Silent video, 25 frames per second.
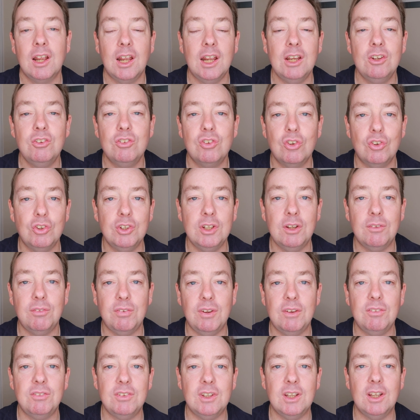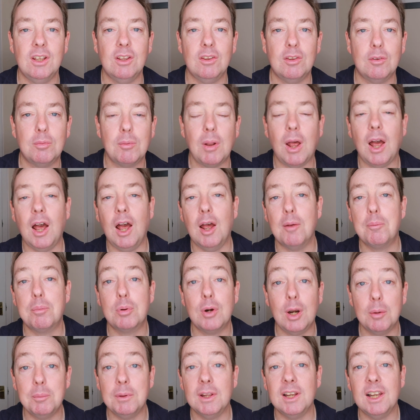enjoy your 50th
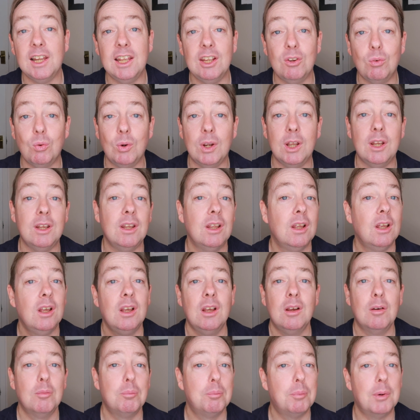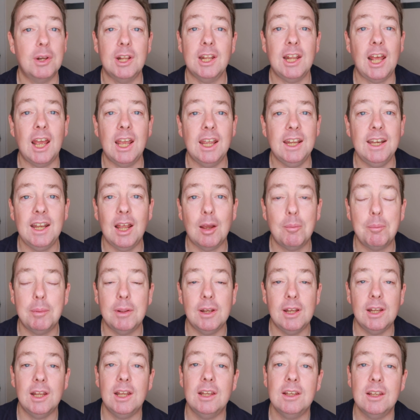Premier League win, but it ain't
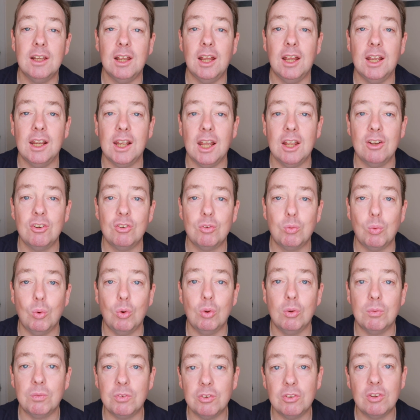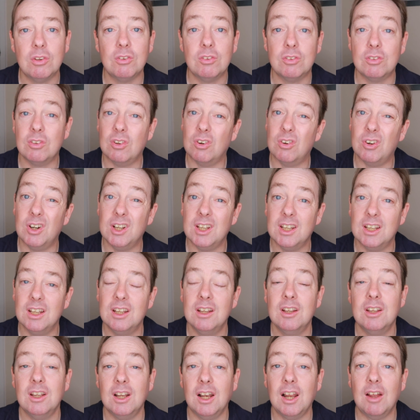happening against Wolves. Sorry,
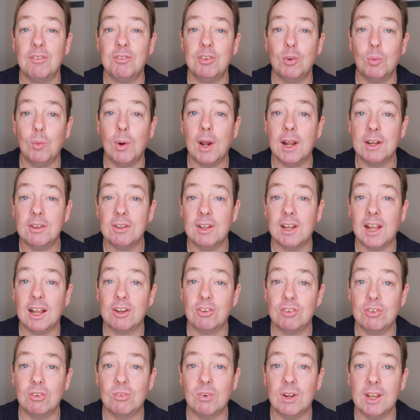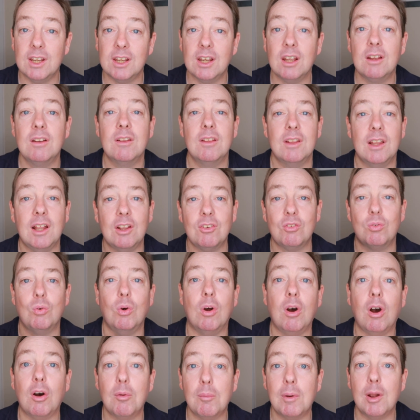you'll have to wait an extra week. That's
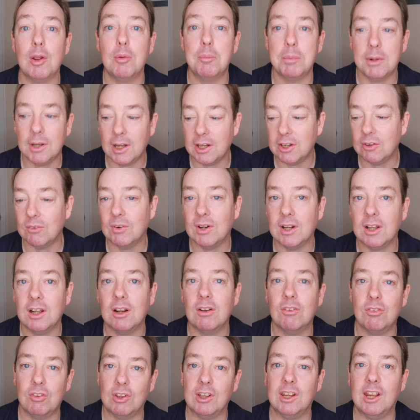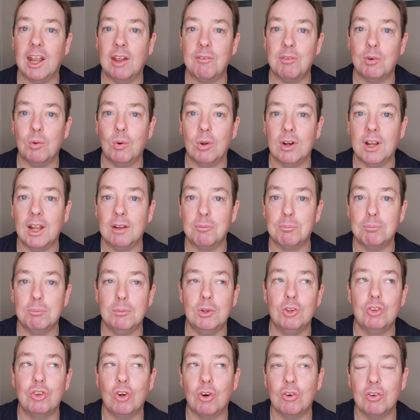what I'm hoping anyway, and I think everyone,
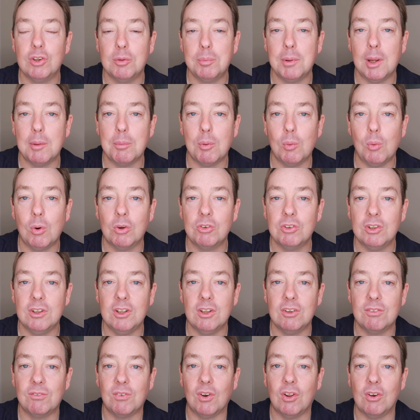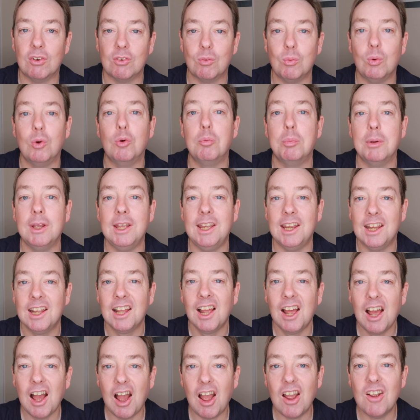majority of people watching this vlog will be
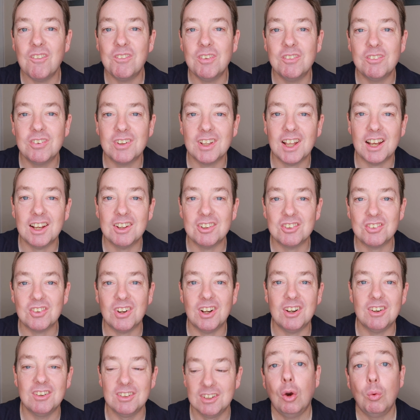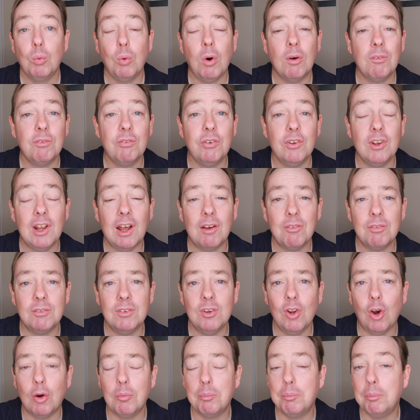hoping for that as well. Watford have
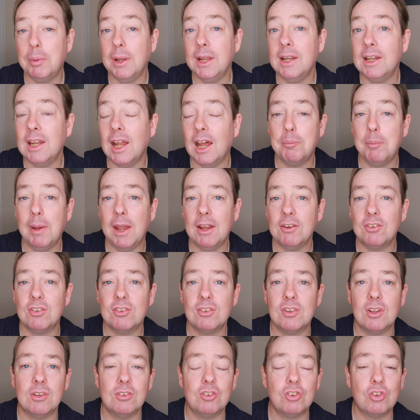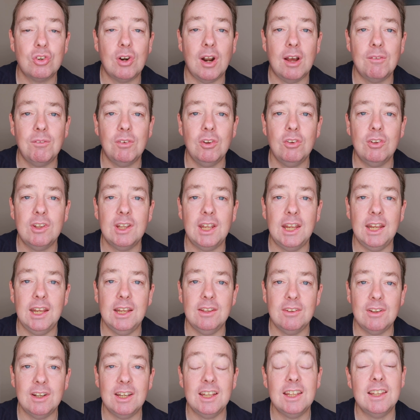not been best travellers
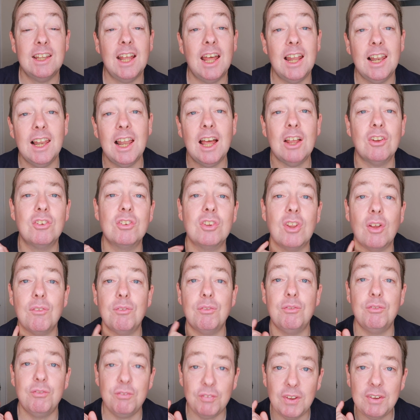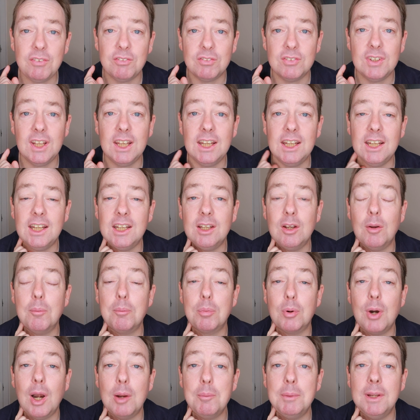either. In their last 15
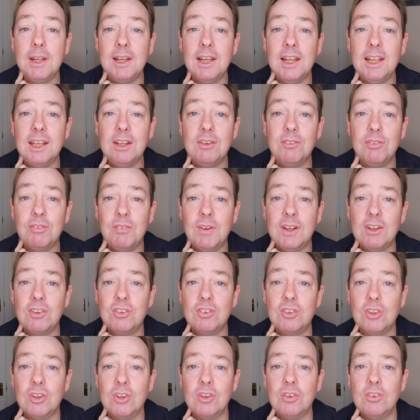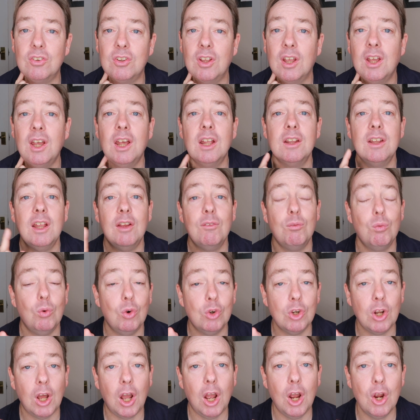Premier League fixtures, they've
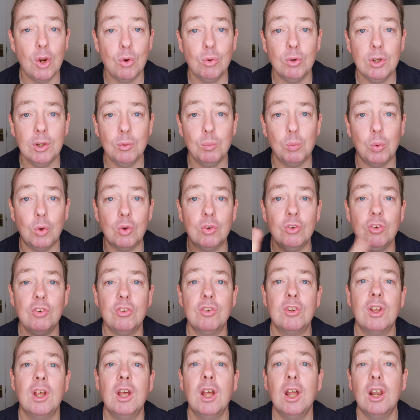won only once,